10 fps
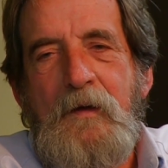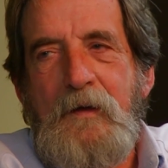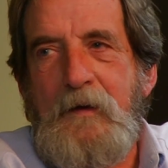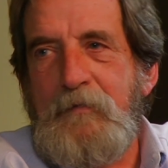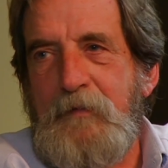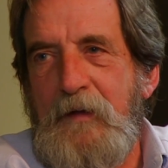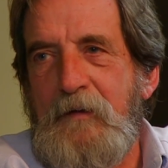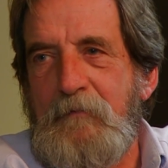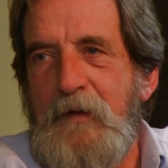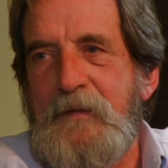if they
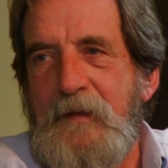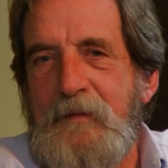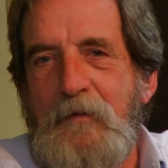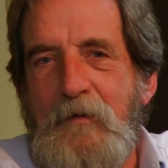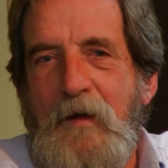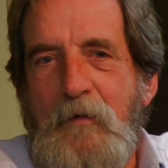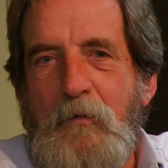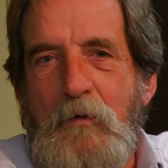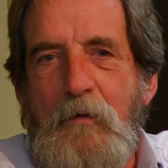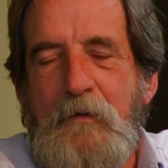admit that they're an
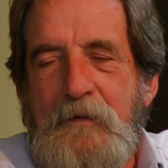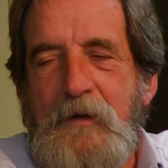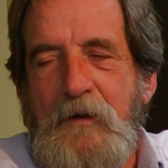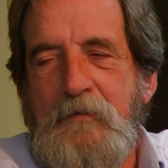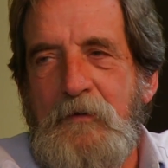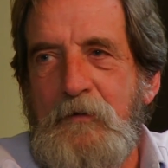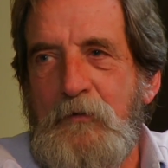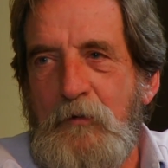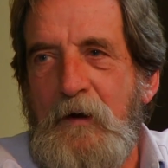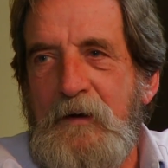alcoholic, then they
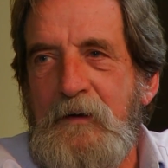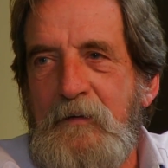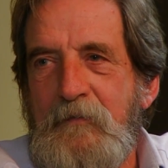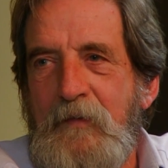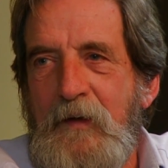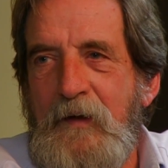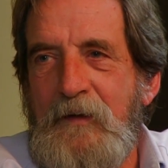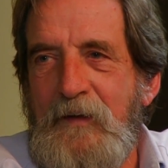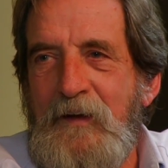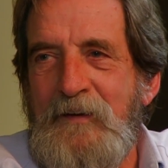shouldn't drink. And